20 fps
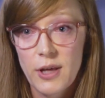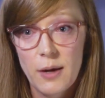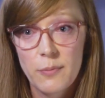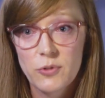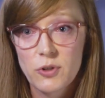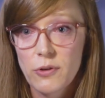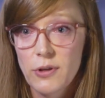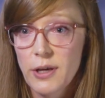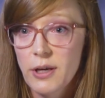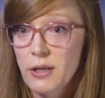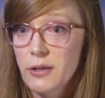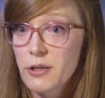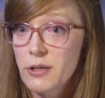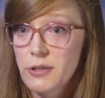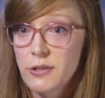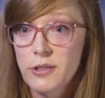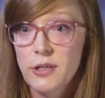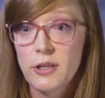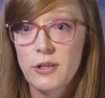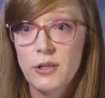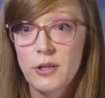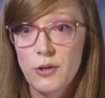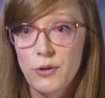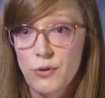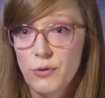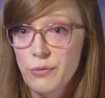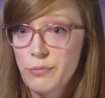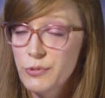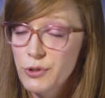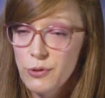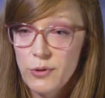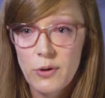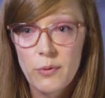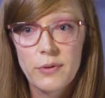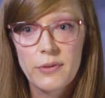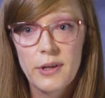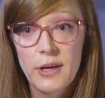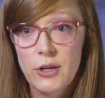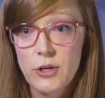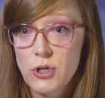them so they can continue doing
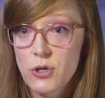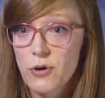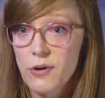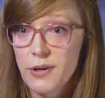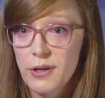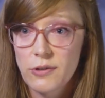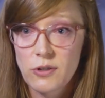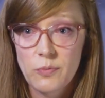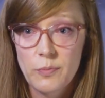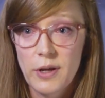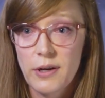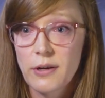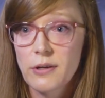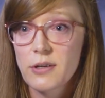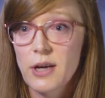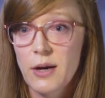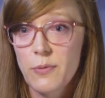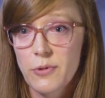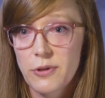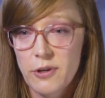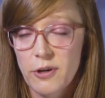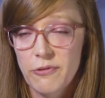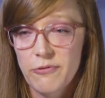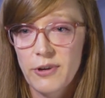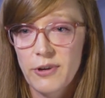what they enjoy and spending time with their